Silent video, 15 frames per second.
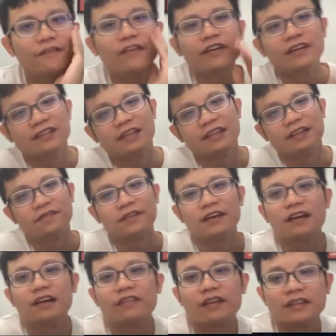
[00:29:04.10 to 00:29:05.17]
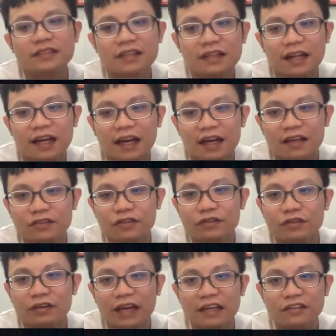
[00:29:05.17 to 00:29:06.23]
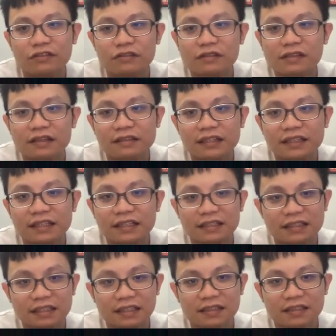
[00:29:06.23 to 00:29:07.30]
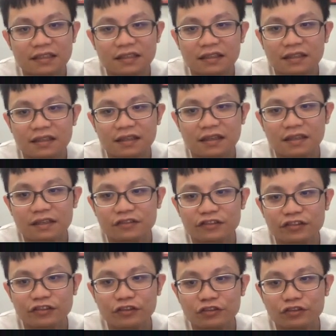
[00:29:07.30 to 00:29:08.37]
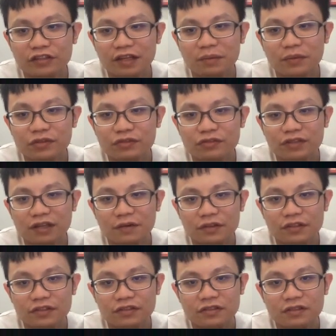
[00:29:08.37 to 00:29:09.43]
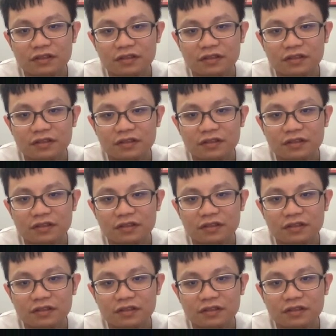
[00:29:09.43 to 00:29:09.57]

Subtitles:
feel it's a difficult question lah. So you can choose 13, is it? So usually most students will choose.